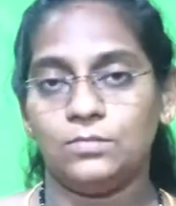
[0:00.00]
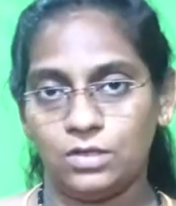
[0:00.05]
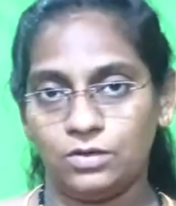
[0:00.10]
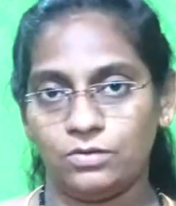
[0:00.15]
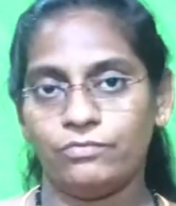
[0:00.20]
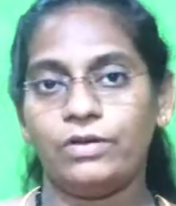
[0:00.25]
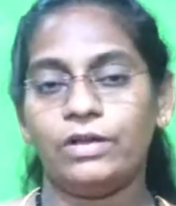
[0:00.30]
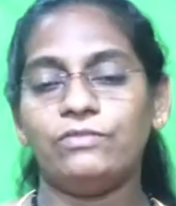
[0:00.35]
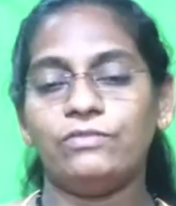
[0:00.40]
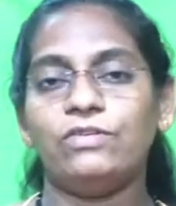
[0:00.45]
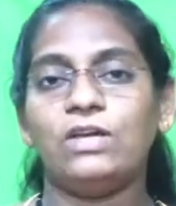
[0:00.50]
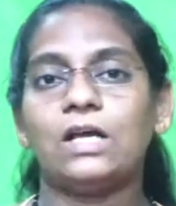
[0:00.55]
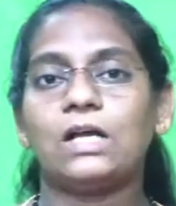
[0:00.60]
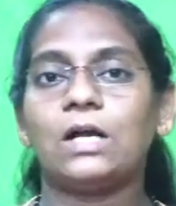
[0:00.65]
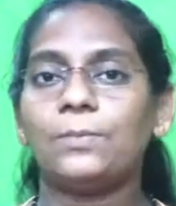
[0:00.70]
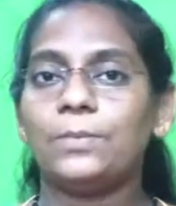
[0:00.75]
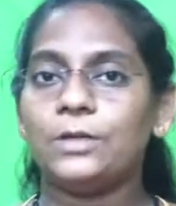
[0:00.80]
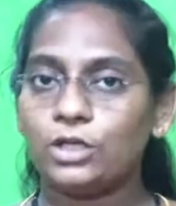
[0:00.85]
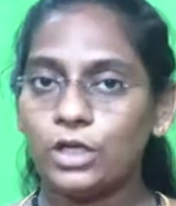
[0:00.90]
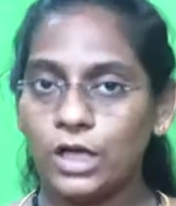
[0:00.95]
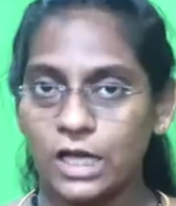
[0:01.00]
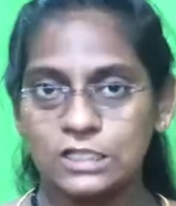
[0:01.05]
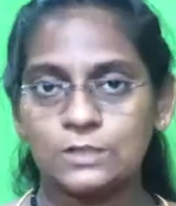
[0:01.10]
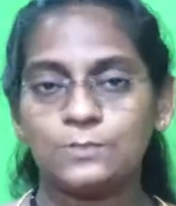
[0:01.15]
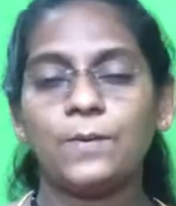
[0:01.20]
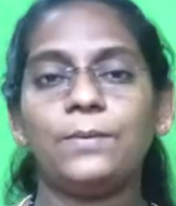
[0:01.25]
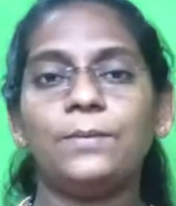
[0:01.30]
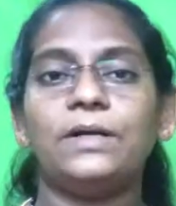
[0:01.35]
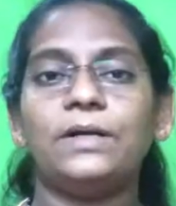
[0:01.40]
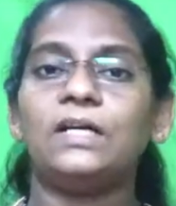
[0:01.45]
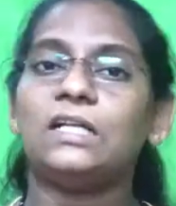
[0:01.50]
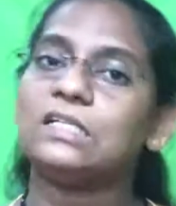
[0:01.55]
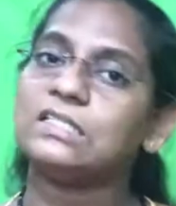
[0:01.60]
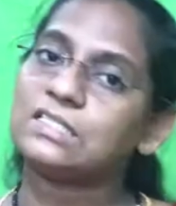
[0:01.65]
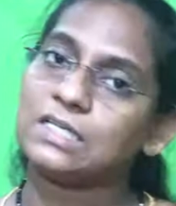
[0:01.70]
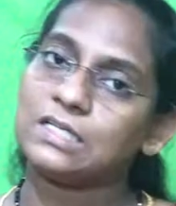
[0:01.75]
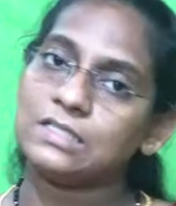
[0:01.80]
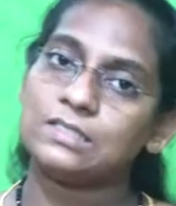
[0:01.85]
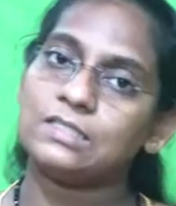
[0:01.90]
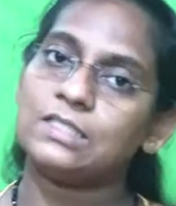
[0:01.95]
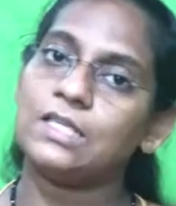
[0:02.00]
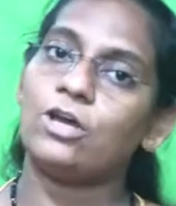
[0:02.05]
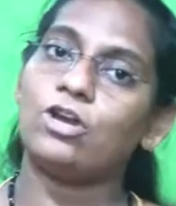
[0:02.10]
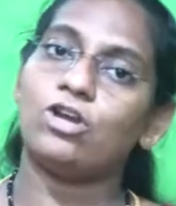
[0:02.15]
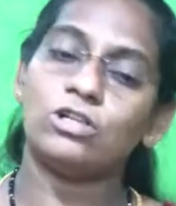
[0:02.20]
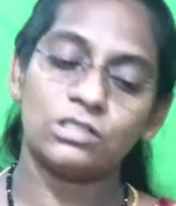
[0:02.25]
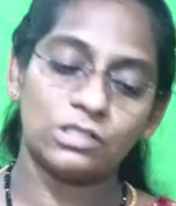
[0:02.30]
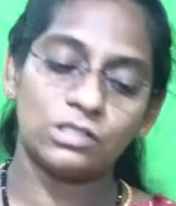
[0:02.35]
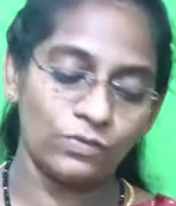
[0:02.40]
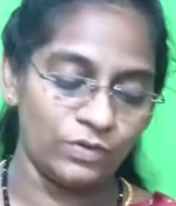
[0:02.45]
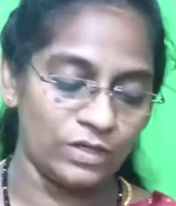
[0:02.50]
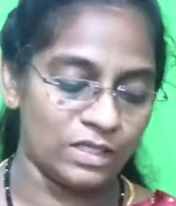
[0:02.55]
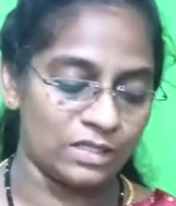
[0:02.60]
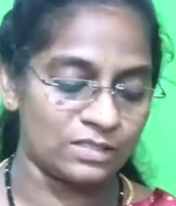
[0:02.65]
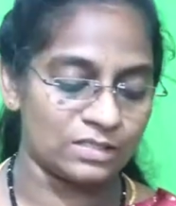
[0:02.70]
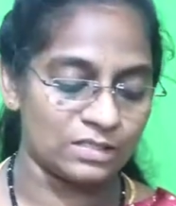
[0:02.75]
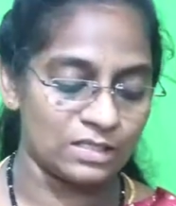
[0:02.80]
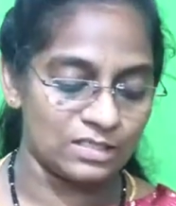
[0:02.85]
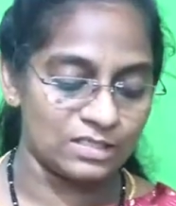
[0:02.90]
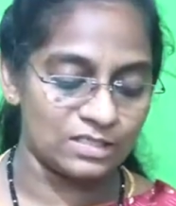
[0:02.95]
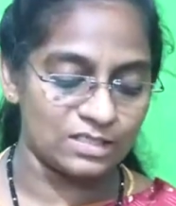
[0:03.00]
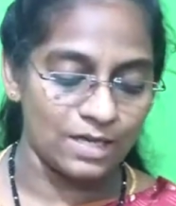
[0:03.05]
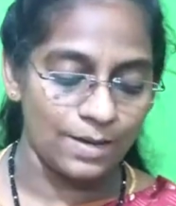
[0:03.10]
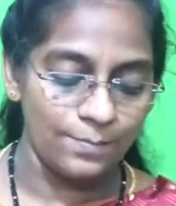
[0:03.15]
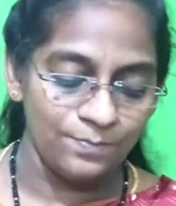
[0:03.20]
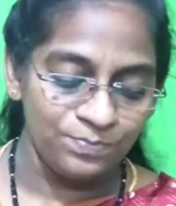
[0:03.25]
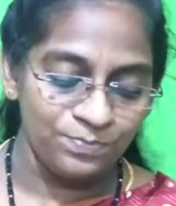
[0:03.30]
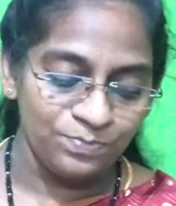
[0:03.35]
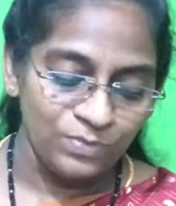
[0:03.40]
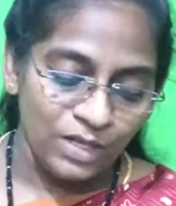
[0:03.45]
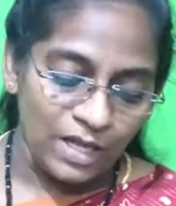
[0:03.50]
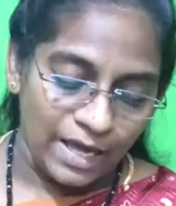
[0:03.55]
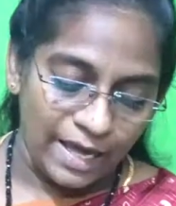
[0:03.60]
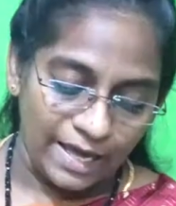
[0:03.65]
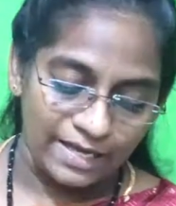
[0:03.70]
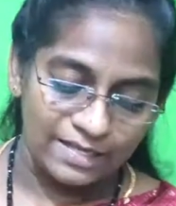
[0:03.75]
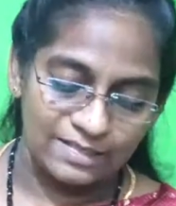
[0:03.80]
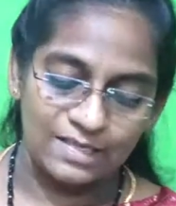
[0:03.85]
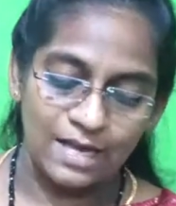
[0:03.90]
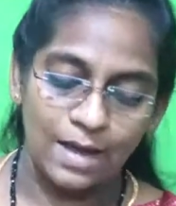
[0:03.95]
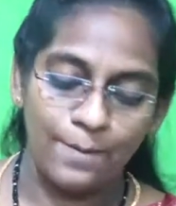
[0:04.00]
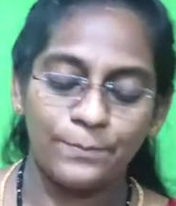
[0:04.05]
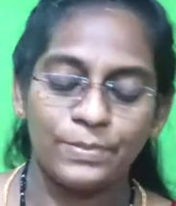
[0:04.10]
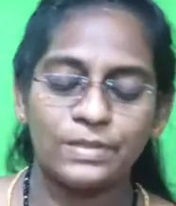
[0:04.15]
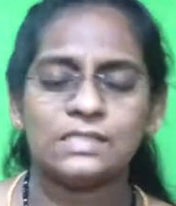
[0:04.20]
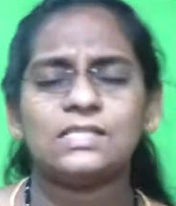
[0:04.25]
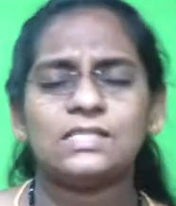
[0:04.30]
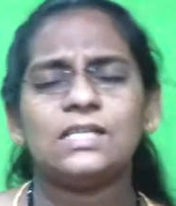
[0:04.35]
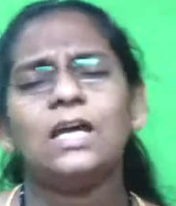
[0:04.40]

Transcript: when we are coming to experimental science, there also we discussed some examples.